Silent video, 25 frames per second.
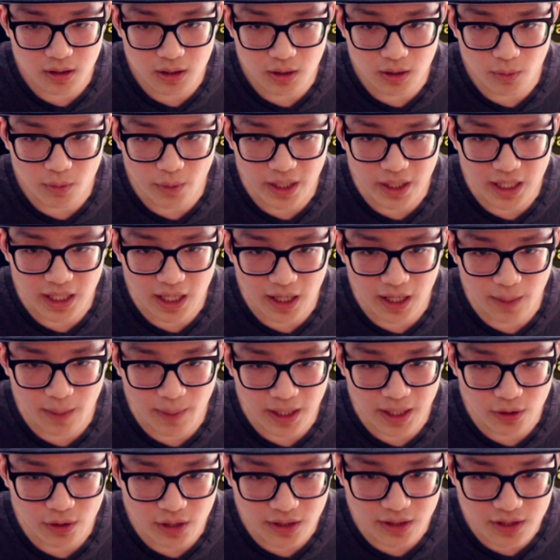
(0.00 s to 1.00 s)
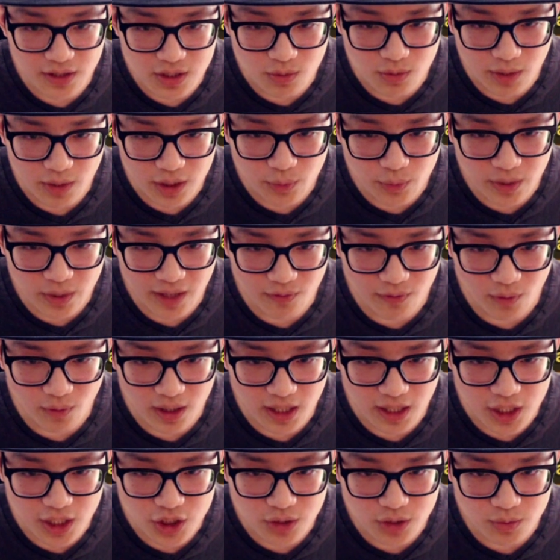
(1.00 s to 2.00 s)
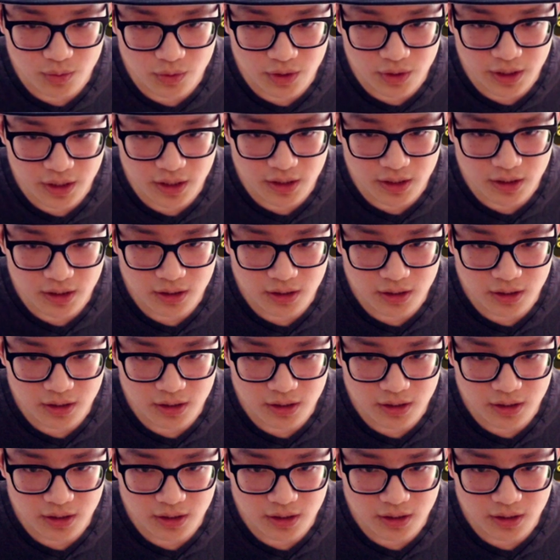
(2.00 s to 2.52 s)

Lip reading: Wait, am I looking at this right? Do we only have one legend rune here?